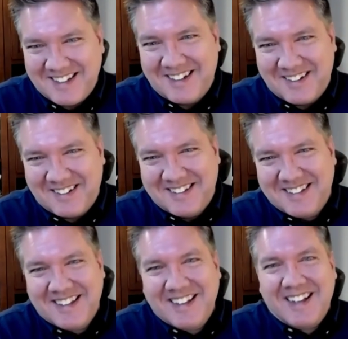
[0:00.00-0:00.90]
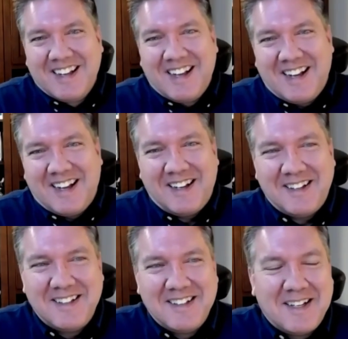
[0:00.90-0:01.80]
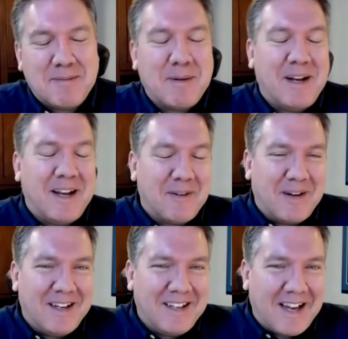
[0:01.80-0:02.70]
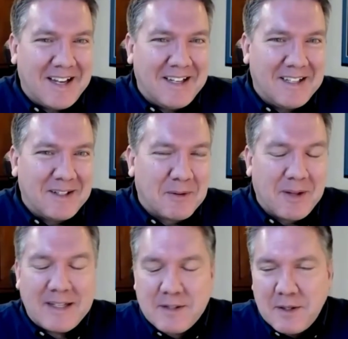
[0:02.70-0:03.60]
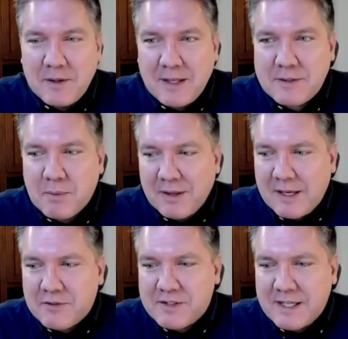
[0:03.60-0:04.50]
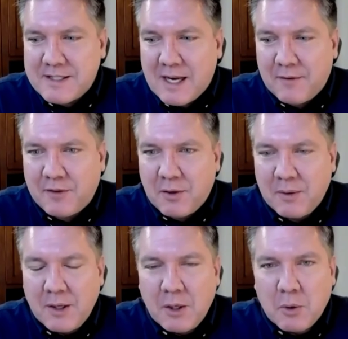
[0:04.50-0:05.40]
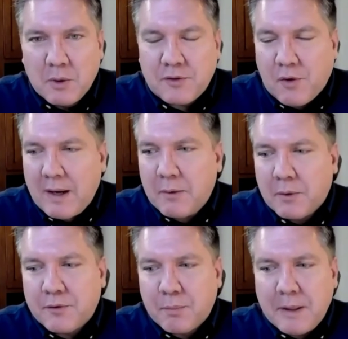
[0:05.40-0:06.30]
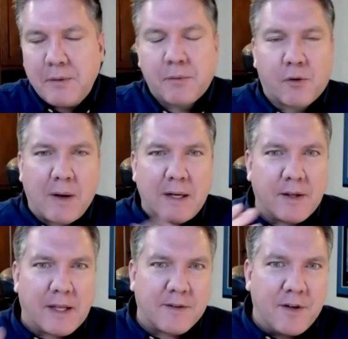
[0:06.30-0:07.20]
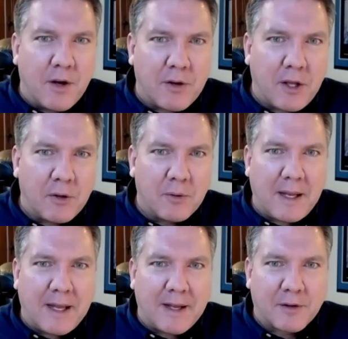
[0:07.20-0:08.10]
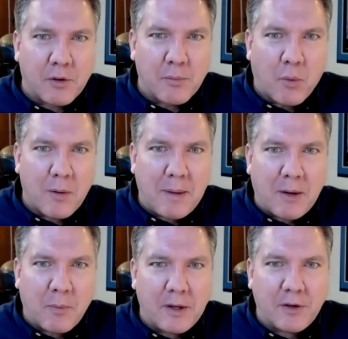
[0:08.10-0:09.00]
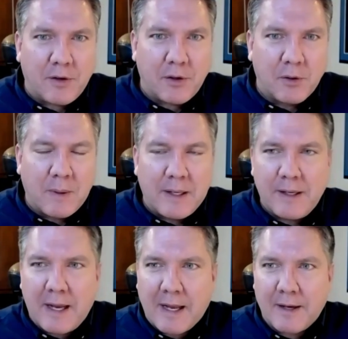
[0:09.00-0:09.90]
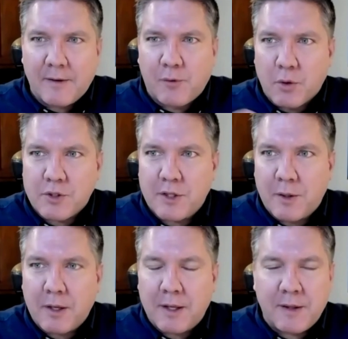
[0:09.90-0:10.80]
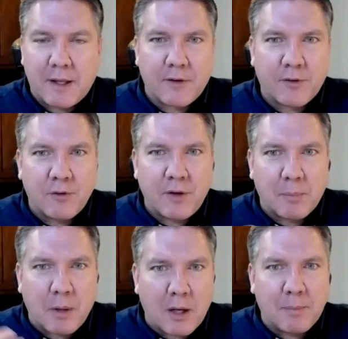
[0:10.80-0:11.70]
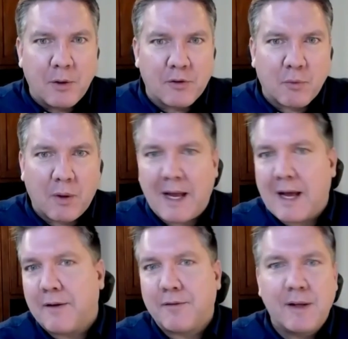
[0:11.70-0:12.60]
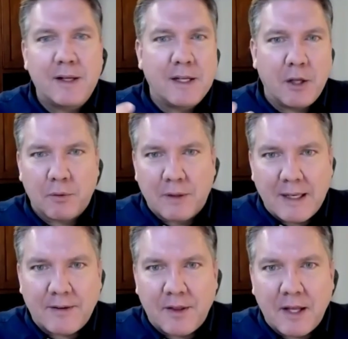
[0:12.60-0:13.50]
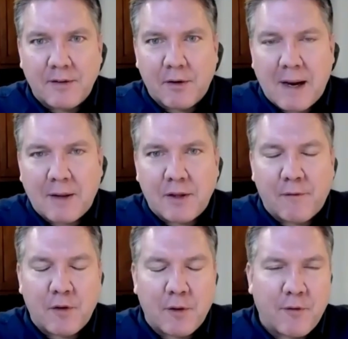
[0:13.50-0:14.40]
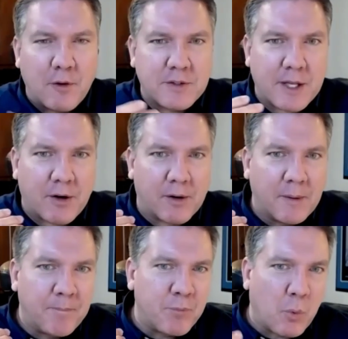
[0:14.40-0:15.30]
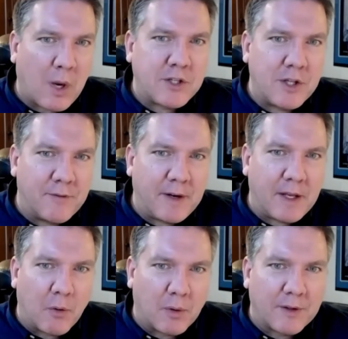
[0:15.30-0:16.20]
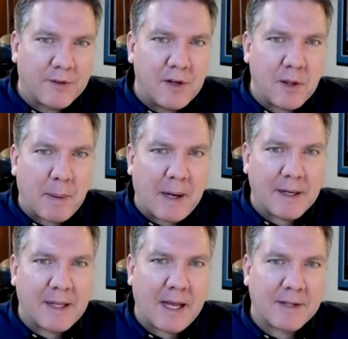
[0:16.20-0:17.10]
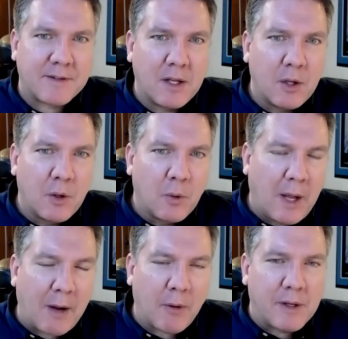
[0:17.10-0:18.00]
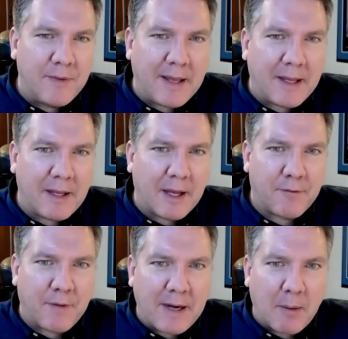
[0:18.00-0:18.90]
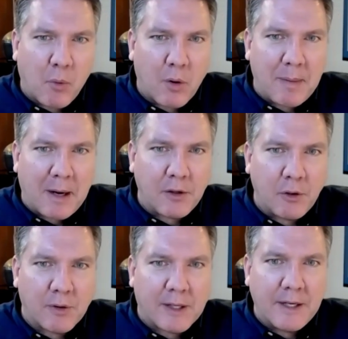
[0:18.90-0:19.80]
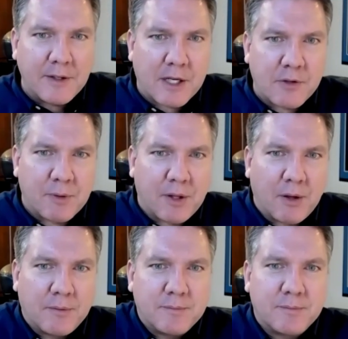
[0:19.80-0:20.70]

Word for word: you know. Uh, but anyway, yeah, well, that's that's really interesting stuff. So, well, it's great. Well, it's been great to get to know you and learn more about what you do, and and of course, in the in the associated blog post, we'll have you know links and things that are out there for the folks that are watching the video or listening to the podcast how can they uh, find out more about you or get in touch with you